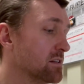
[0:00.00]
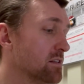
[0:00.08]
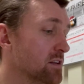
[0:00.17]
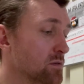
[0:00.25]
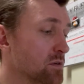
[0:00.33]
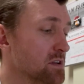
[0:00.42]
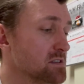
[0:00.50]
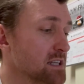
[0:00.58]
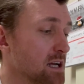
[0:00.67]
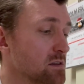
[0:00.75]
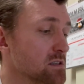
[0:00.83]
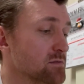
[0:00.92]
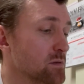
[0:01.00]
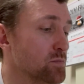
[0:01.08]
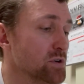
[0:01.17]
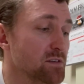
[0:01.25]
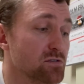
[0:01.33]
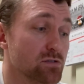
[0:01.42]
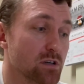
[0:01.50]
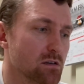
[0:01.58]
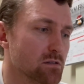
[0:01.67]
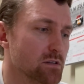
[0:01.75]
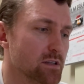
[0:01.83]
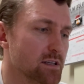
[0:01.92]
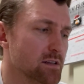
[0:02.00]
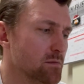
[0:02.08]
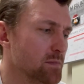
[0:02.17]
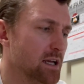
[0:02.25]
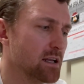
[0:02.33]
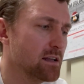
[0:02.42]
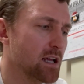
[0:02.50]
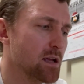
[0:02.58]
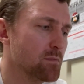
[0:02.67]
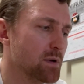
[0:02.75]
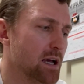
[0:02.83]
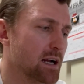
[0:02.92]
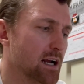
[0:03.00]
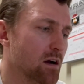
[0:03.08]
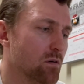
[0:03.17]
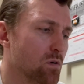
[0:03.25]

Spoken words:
There were the sounds of a brief struggle, and then the man came back out,